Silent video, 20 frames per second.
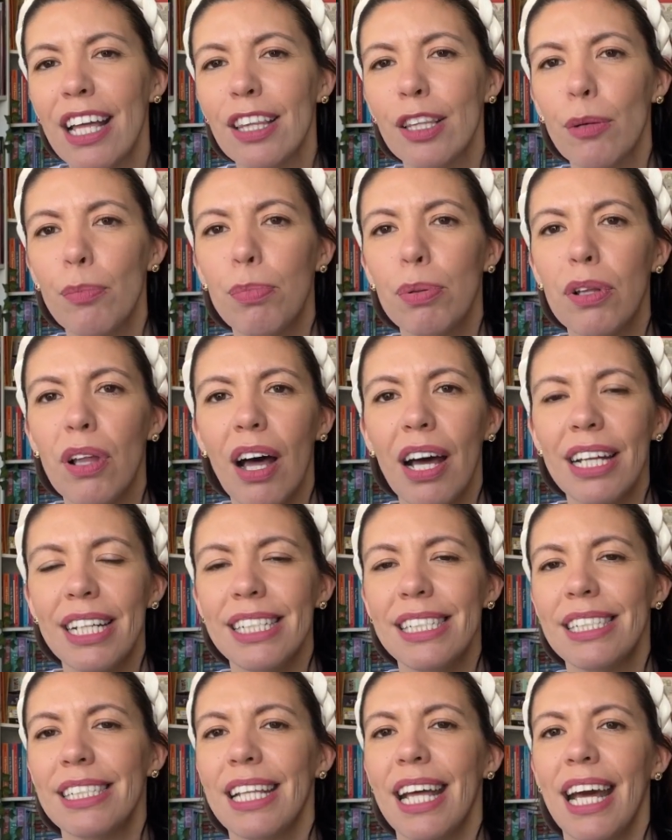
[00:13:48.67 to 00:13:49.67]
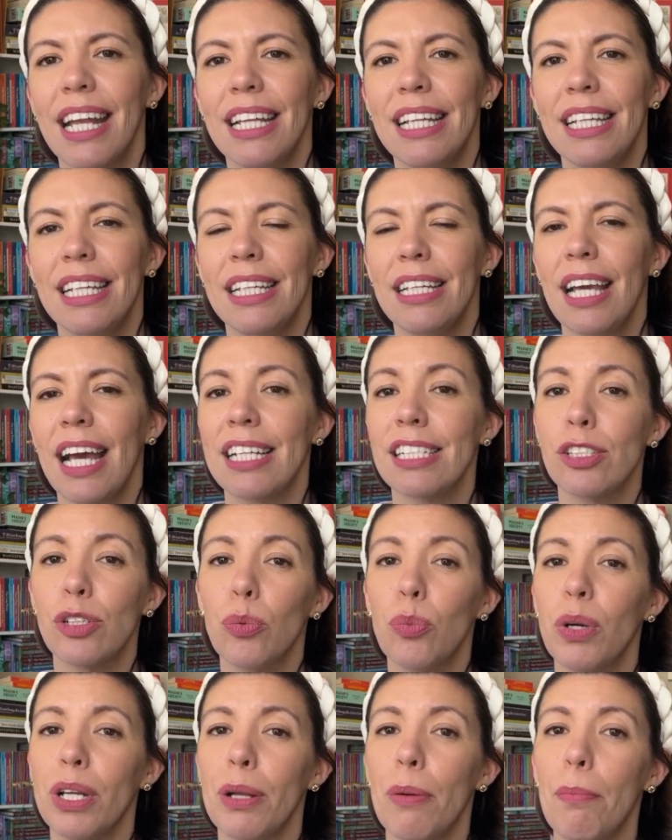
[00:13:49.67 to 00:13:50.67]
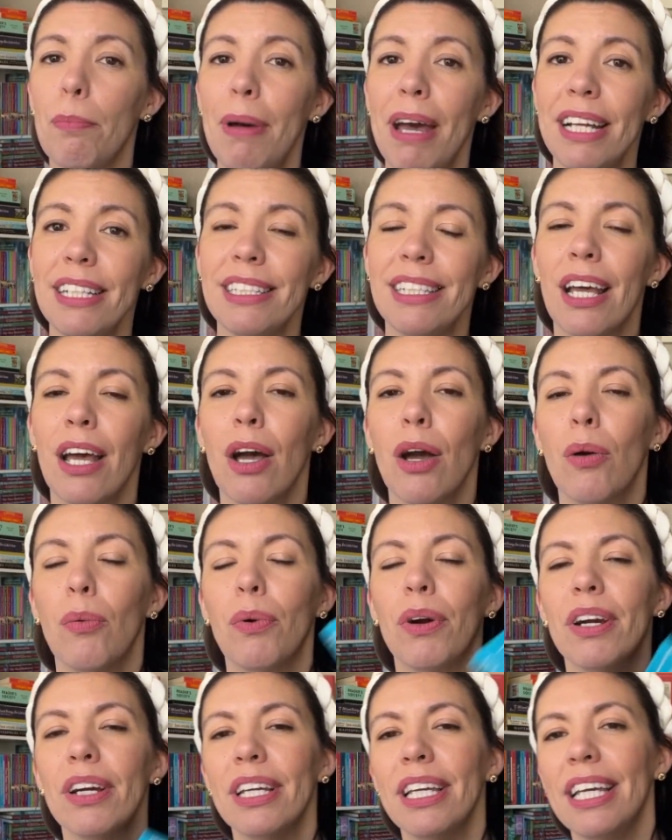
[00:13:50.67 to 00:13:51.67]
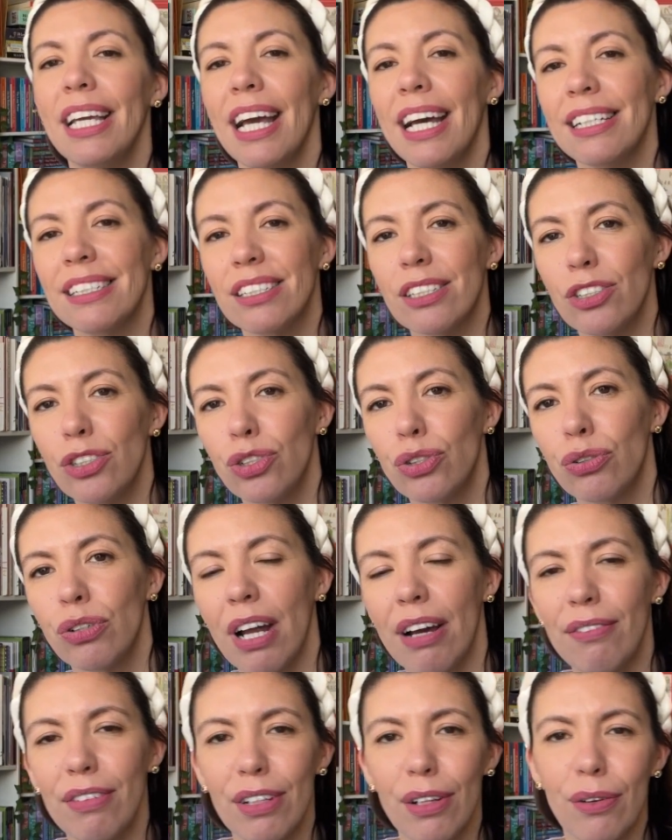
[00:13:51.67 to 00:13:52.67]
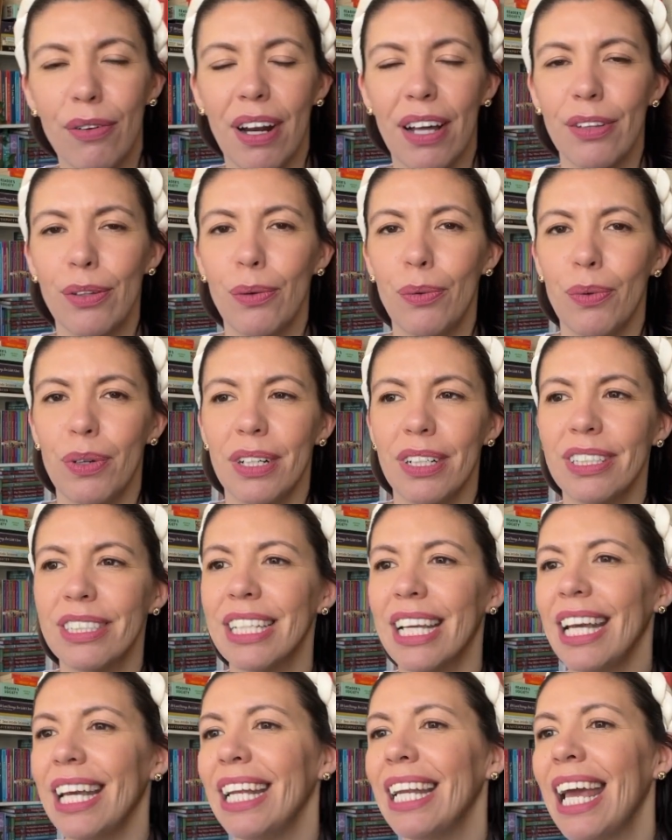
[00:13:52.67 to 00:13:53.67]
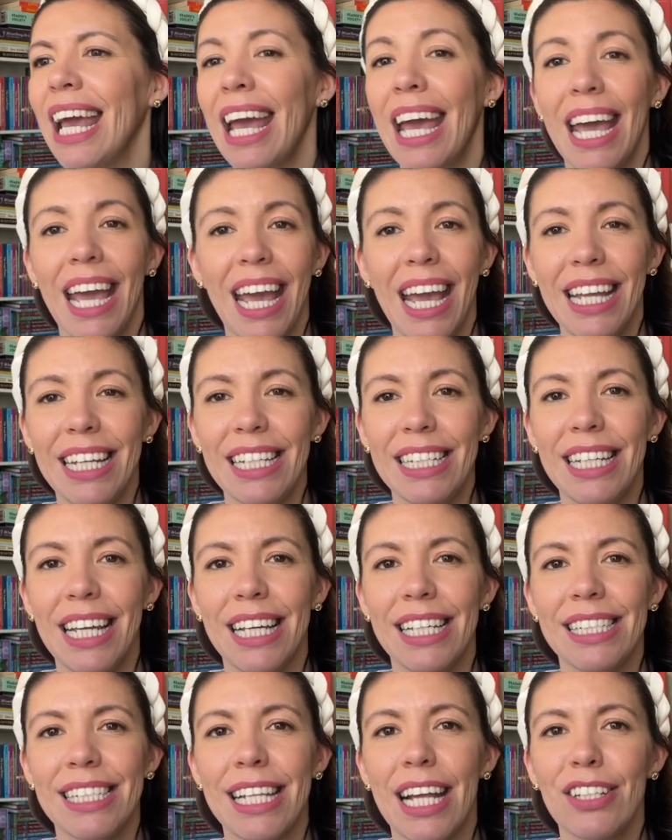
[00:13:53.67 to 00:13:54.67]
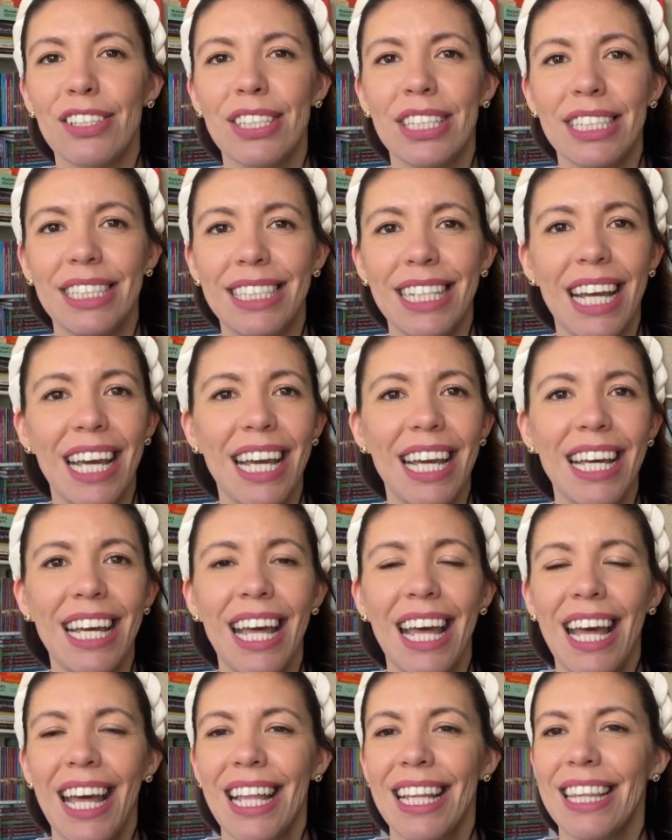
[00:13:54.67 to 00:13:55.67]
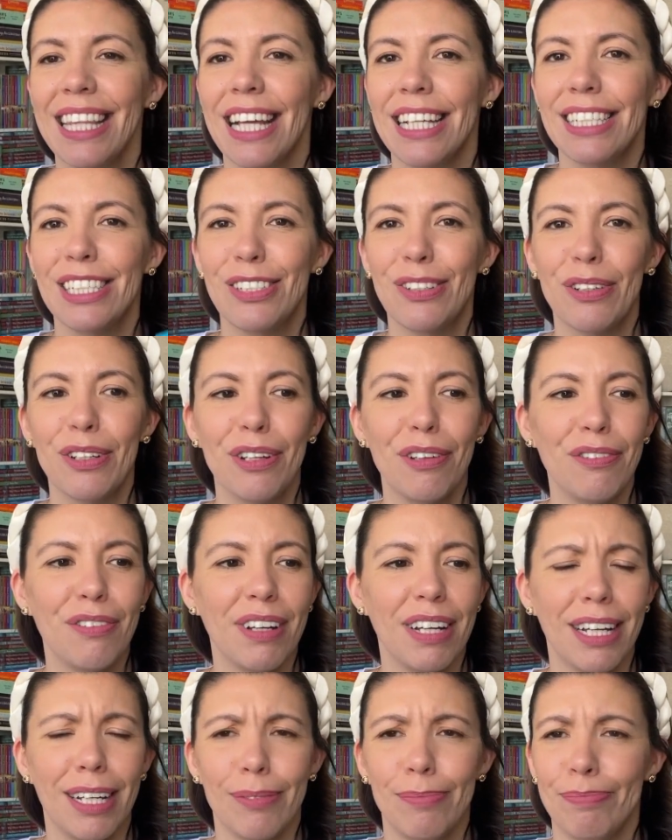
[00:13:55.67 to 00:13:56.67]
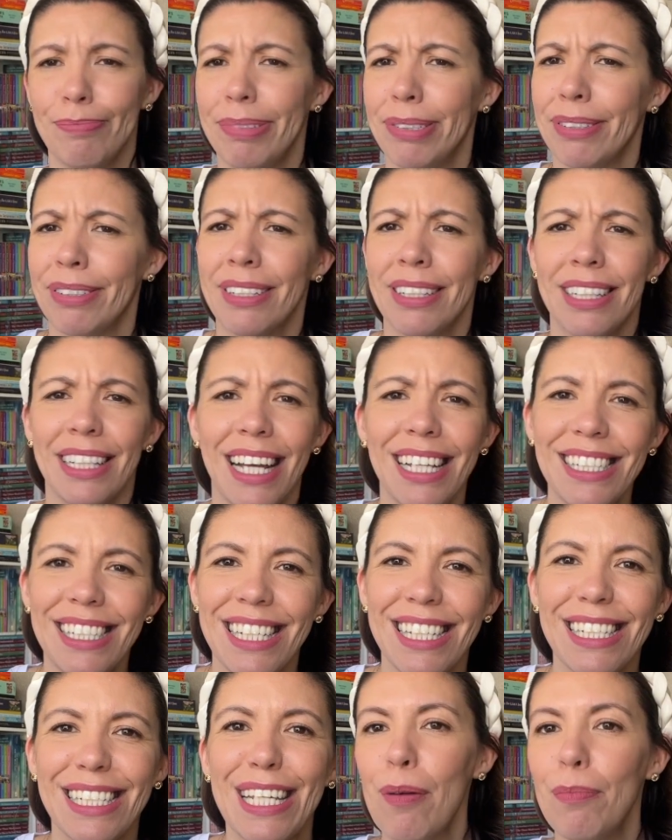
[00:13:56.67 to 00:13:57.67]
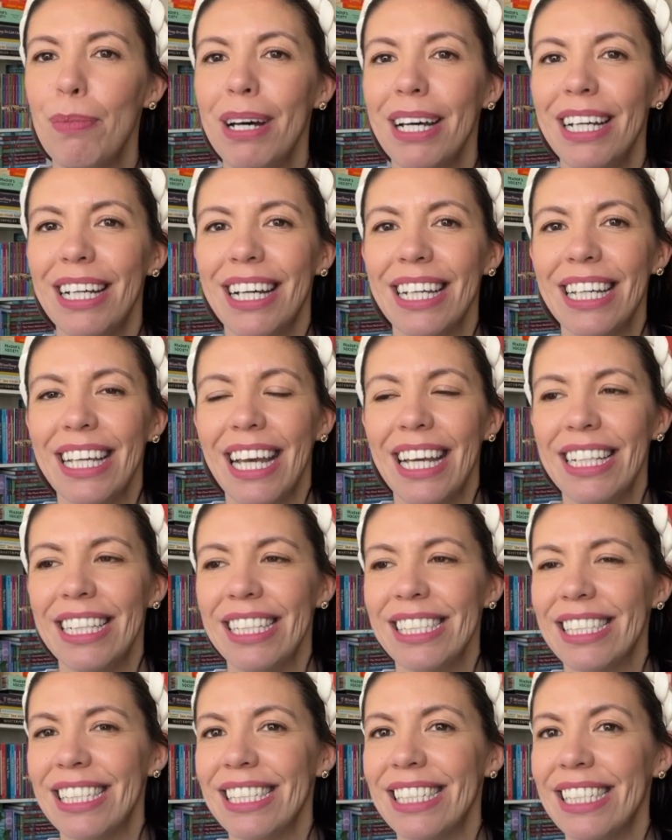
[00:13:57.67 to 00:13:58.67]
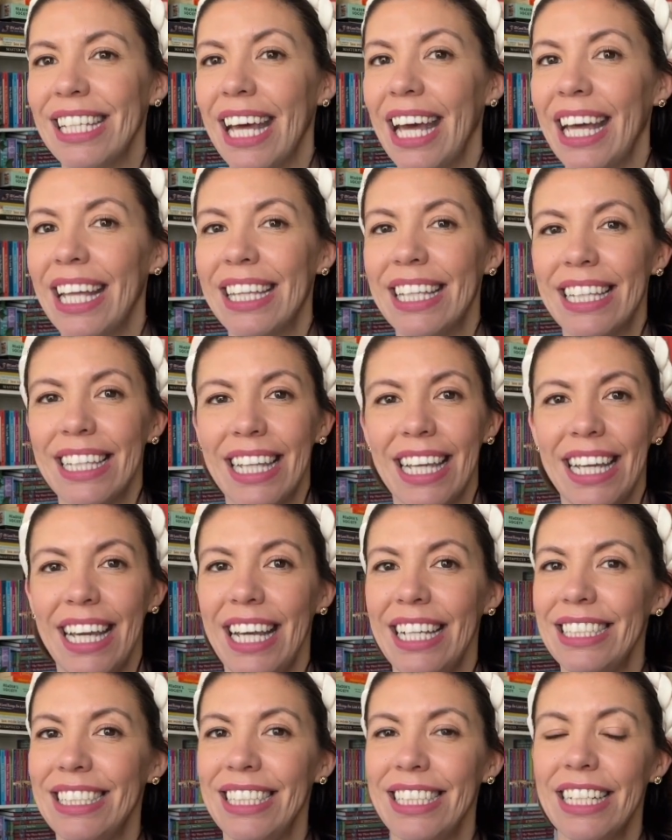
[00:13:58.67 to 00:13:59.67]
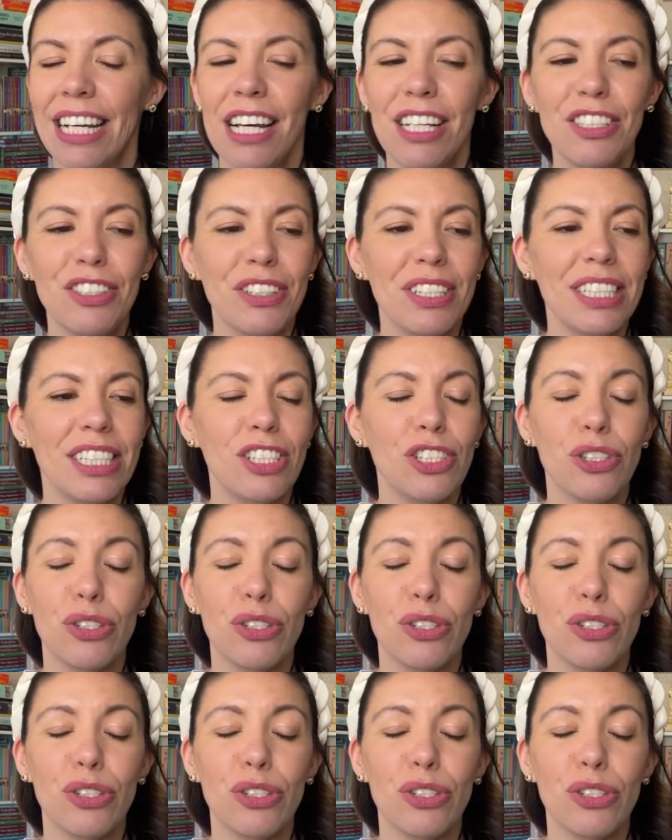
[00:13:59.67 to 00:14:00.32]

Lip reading: The plot is that he has to win a bet where he has to travel around the world in 80 days. Now today, that's sort of that's easy. But again, this is set in the late 1800s.